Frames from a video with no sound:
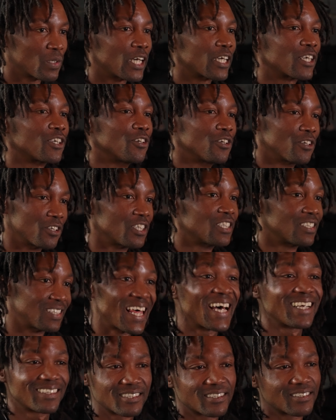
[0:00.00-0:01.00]
Like, you know,
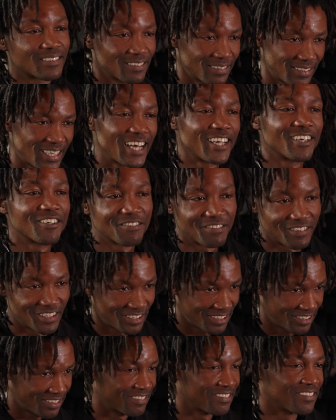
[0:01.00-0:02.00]
that's kind of
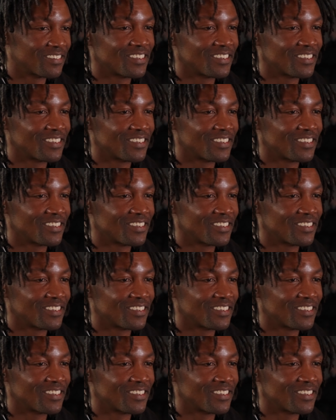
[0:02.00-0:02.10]
the